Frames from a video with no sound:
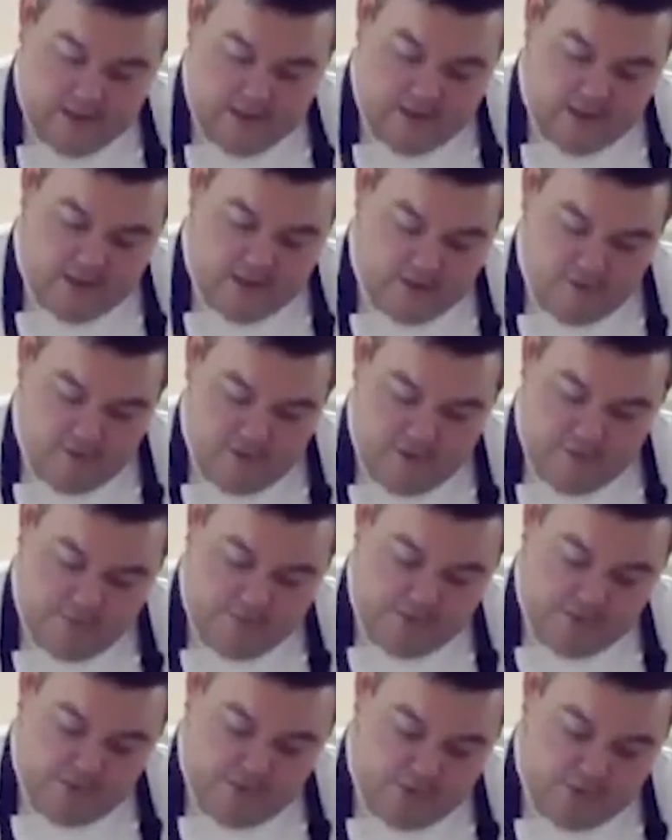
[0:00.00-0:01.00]
in rapeseed
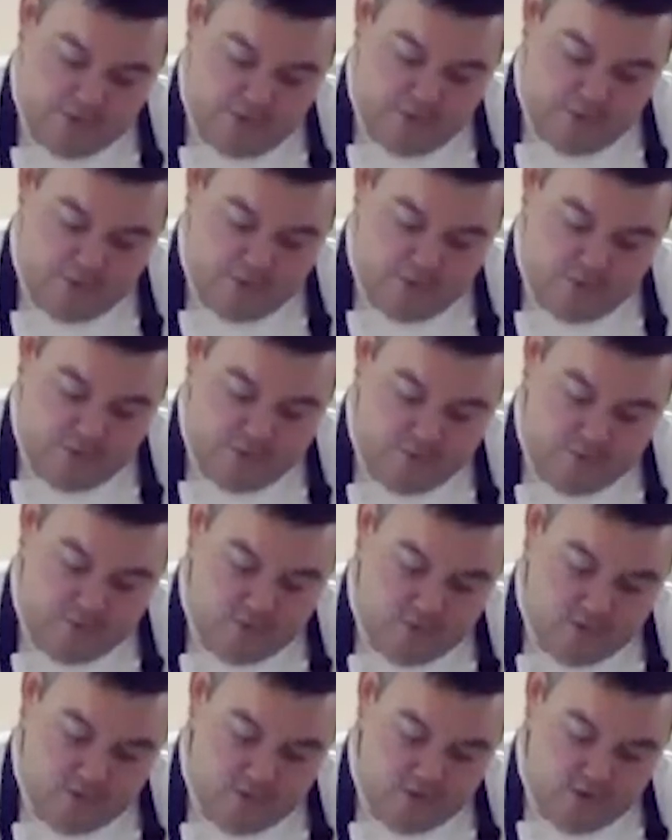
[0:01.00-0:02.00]
oil.
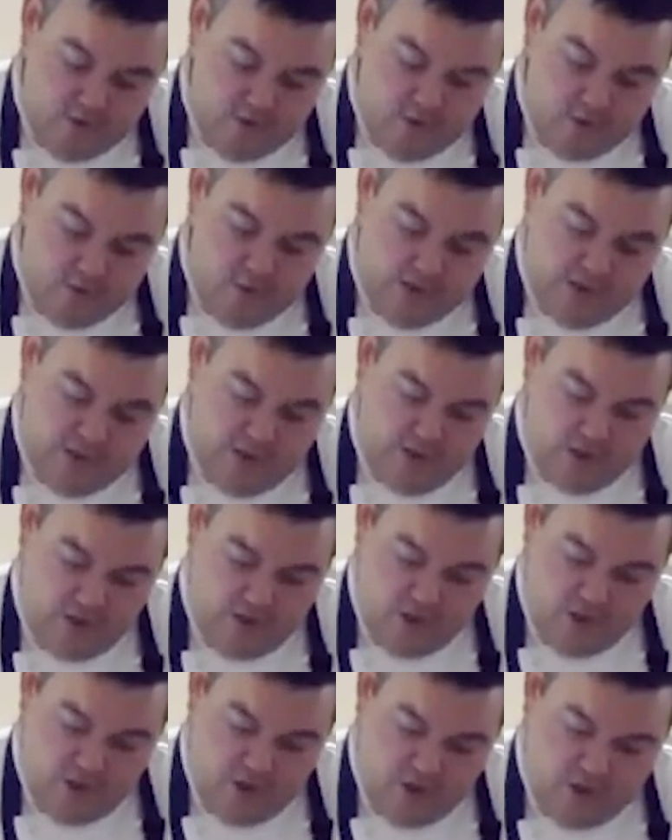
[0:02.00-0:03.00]

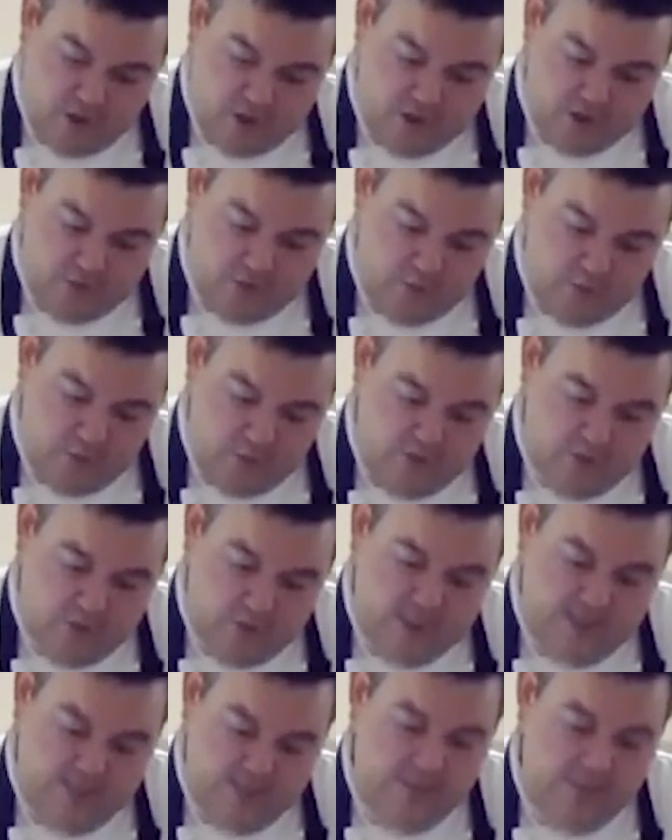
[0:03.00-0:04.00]
We want to
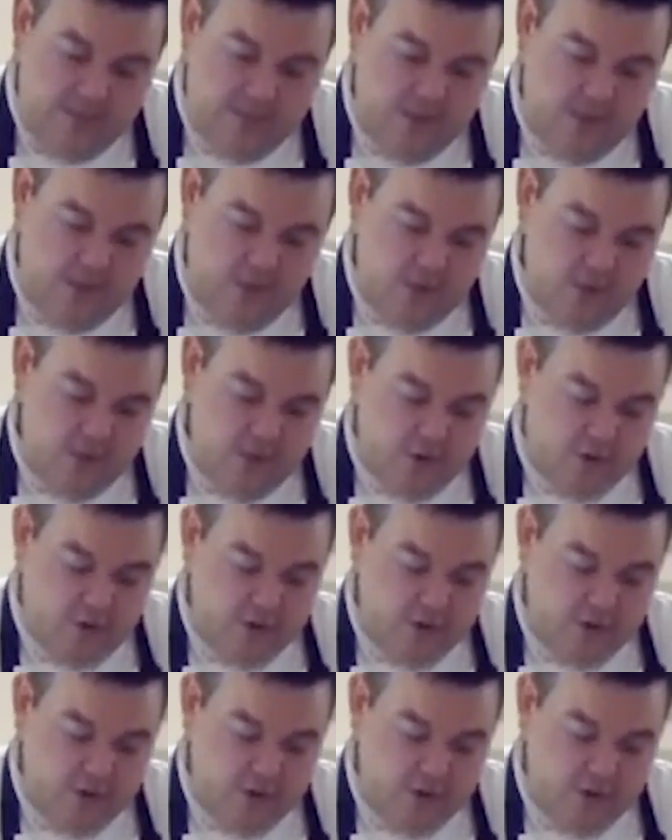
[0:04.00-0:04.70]
keep the yolk